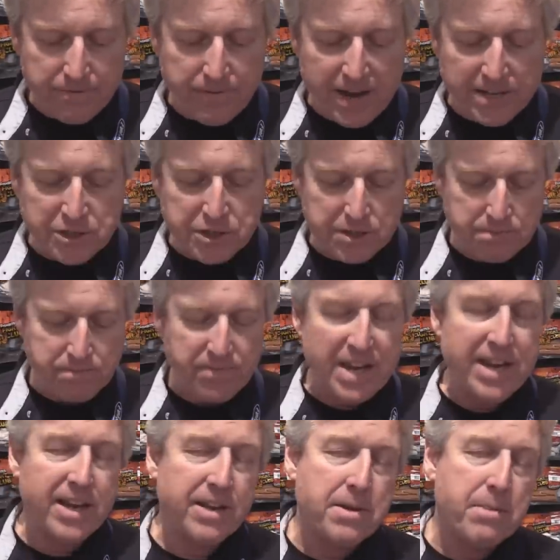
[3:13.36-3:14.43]
Vince
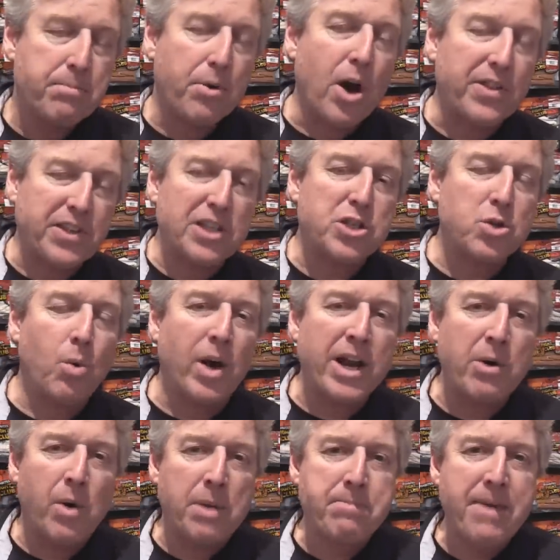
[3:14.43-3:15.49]
brought this
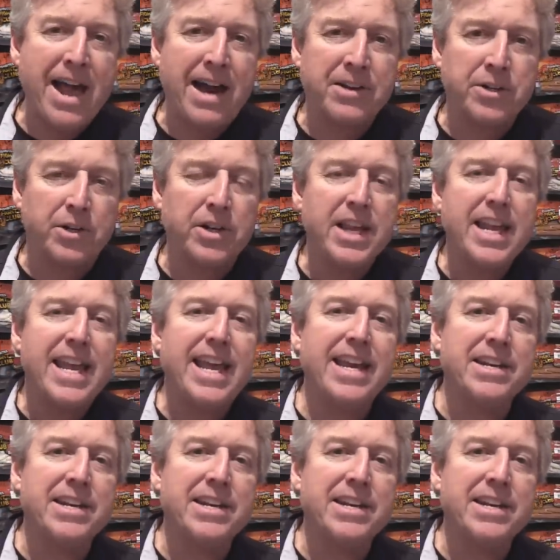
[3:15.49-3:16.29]
21-pounder